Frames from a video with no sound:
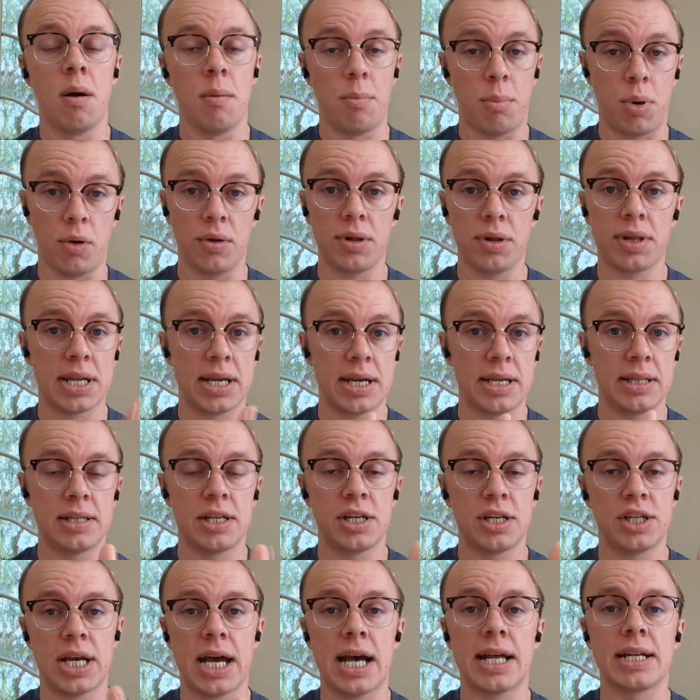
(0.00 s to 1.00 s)
post it in the
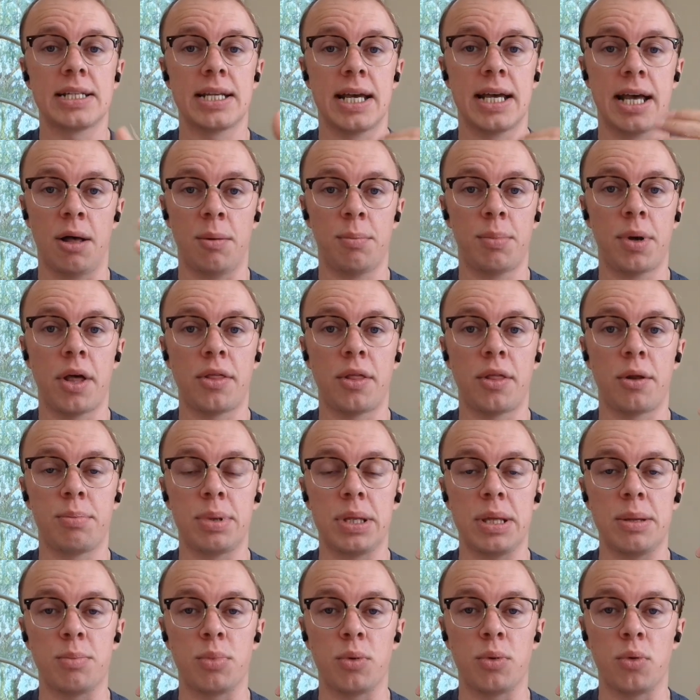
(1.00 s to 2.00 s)
chat to help other
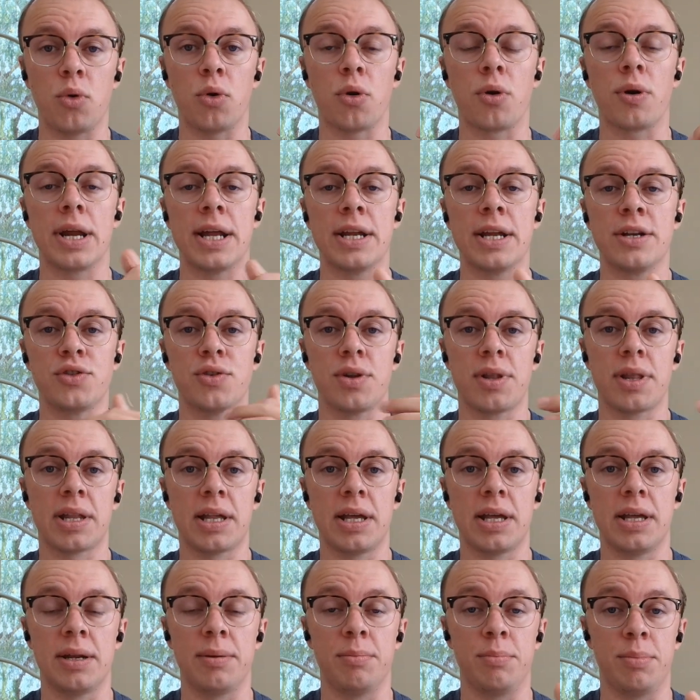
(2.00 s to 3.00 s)
people who are
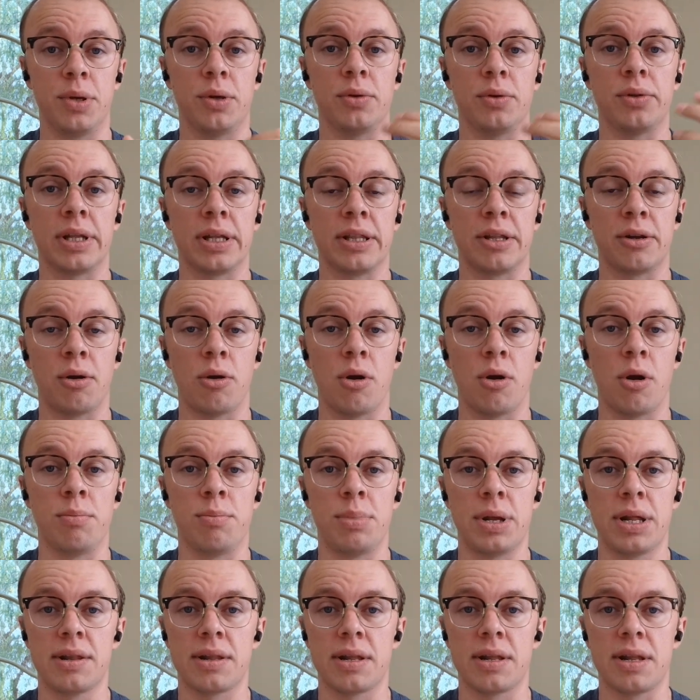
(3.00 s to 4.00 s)
interested in building their own
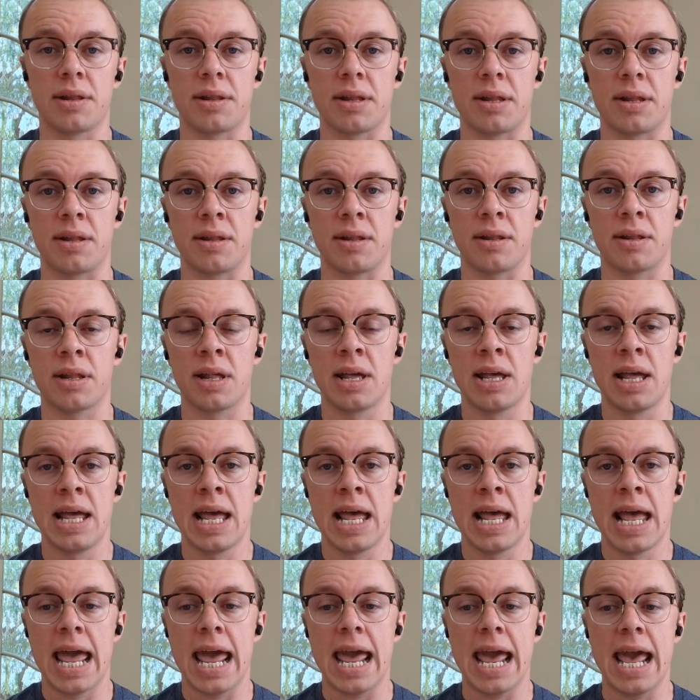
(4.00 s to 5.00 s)
businesses.
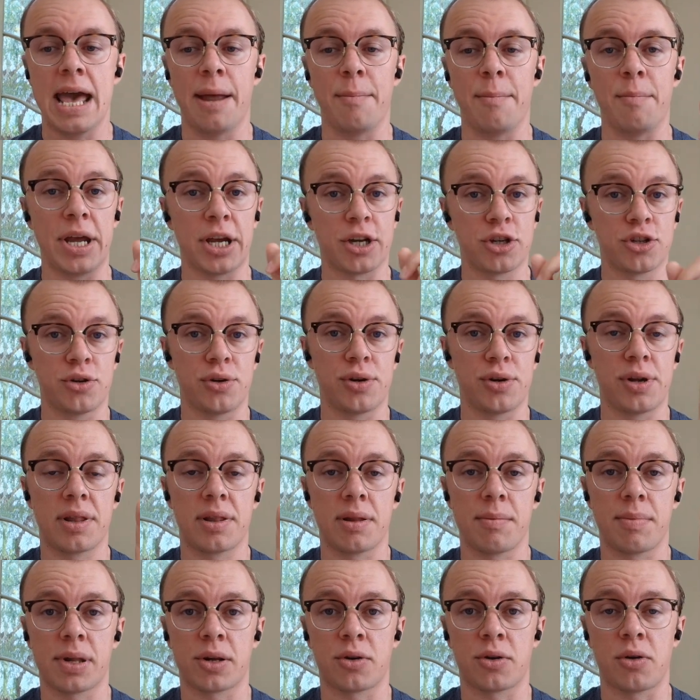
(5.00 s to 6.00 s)
And make sure to
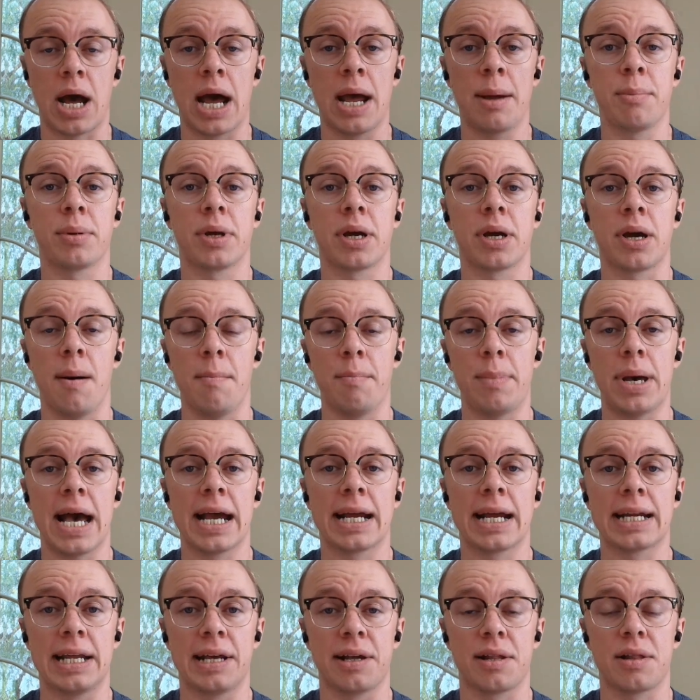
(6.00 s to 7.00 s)
subscribe. Come
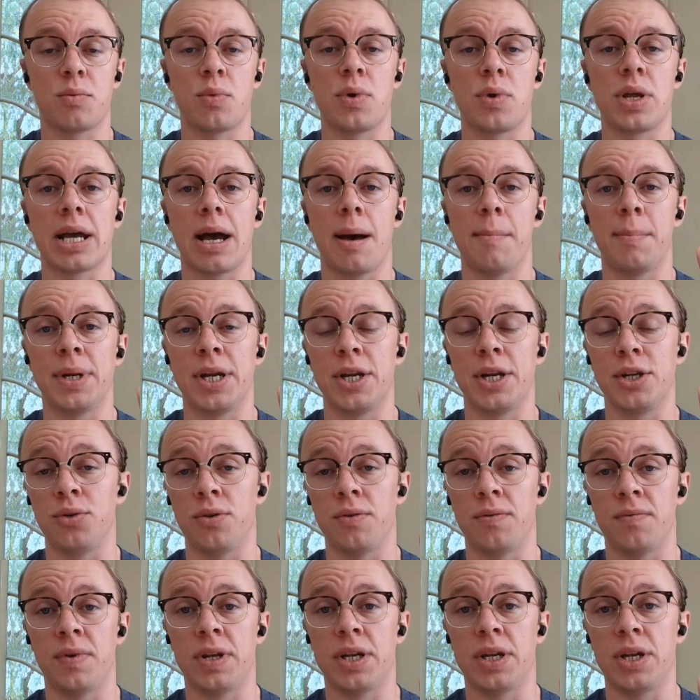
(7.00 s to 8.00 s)
back next week. I'm going to do
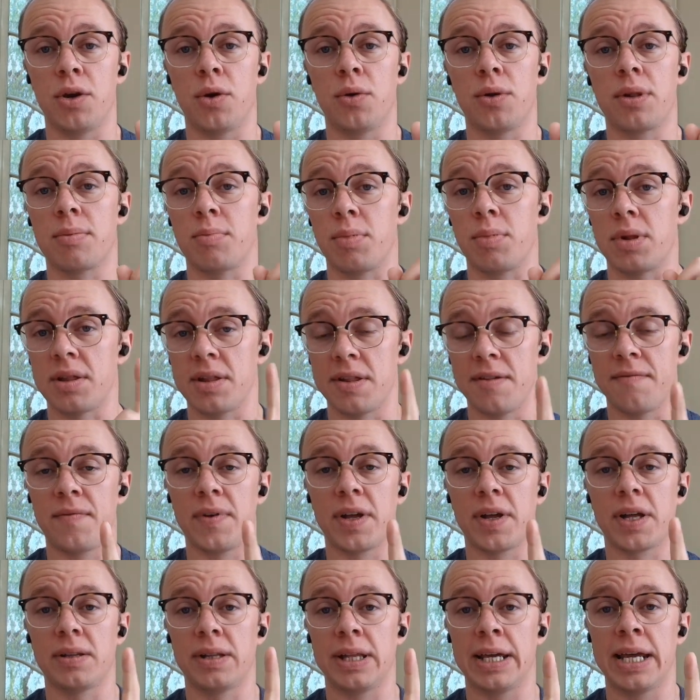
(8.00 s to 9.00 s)
a video
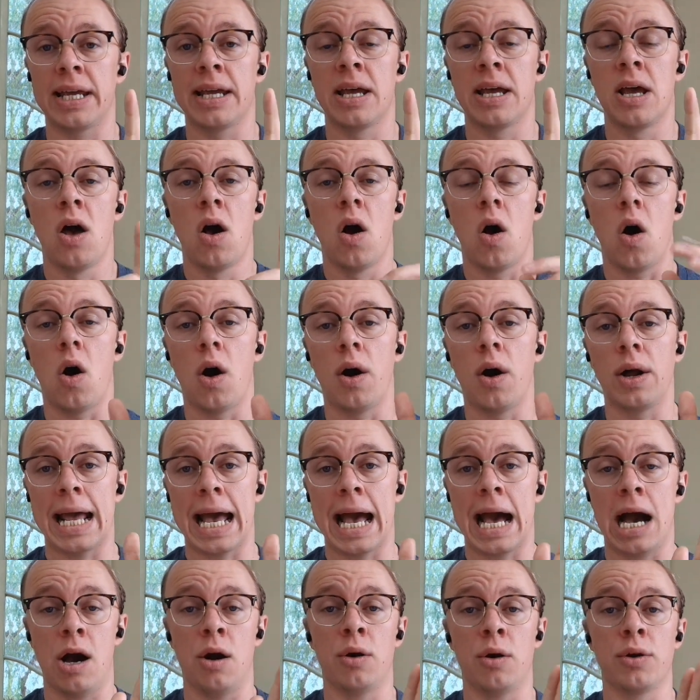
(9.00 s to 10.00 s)
specifically on
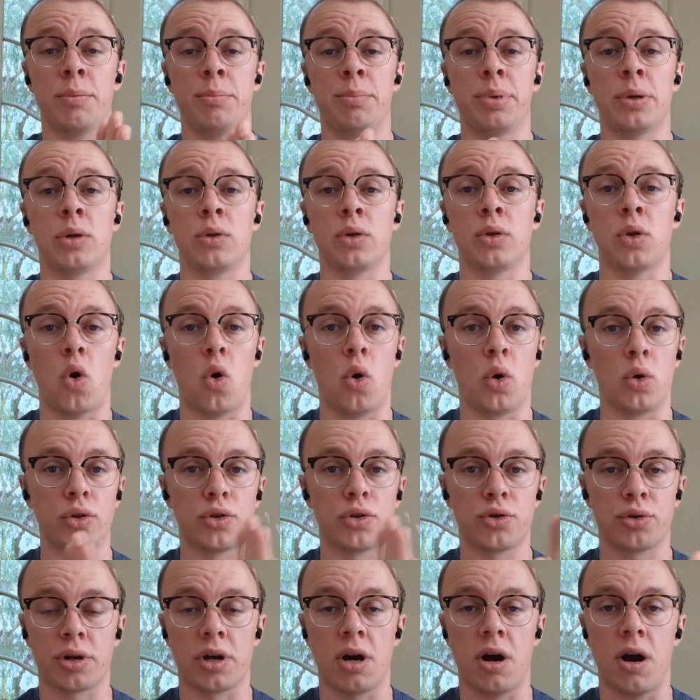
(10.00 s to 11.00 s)
how to build
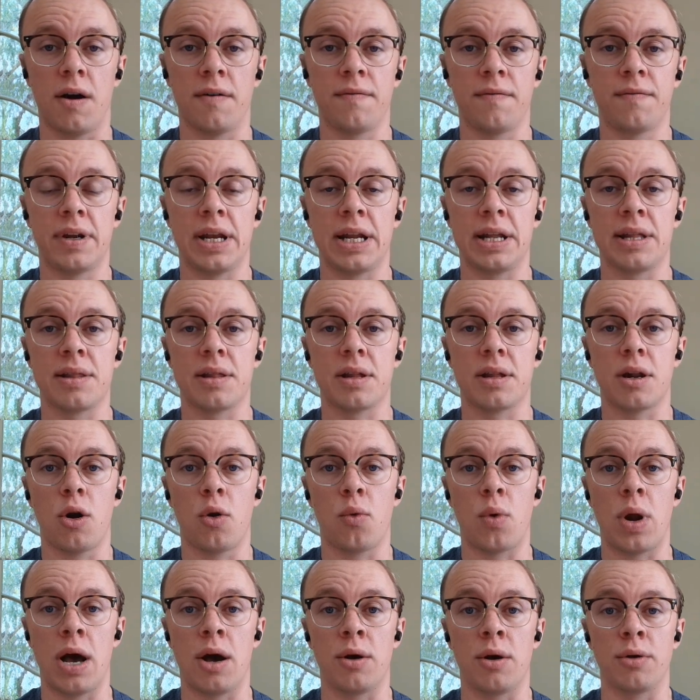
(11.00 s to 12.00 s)
ultra confidence
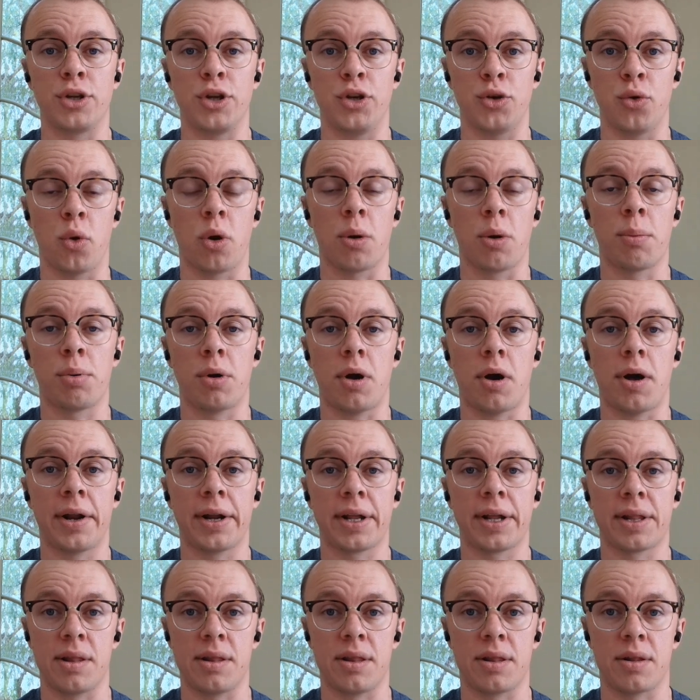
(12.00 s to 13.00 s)
around your
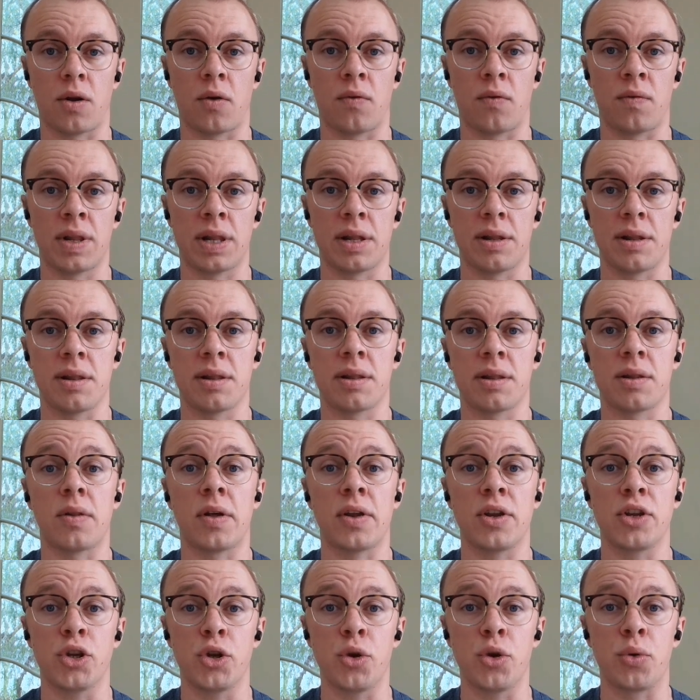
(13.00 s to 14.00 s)
products and services so that
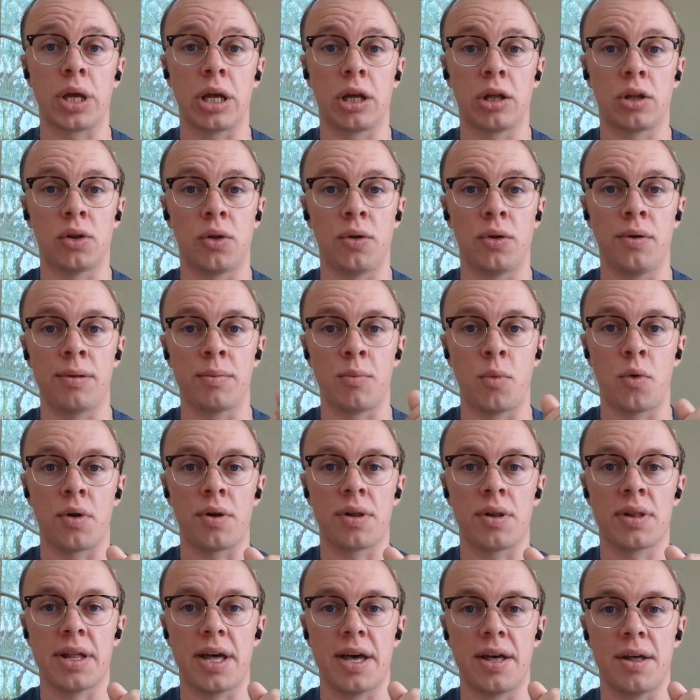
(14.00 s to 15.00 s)
you can close more
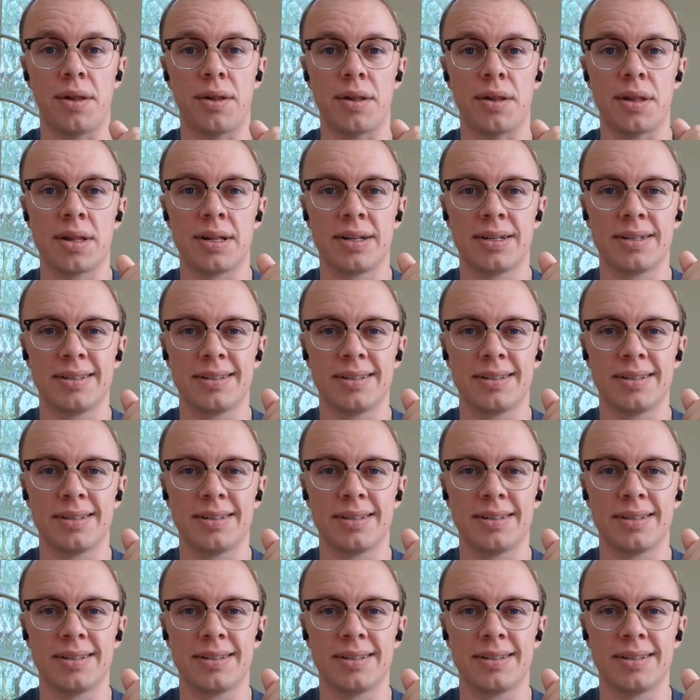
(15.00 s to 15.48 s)
sales.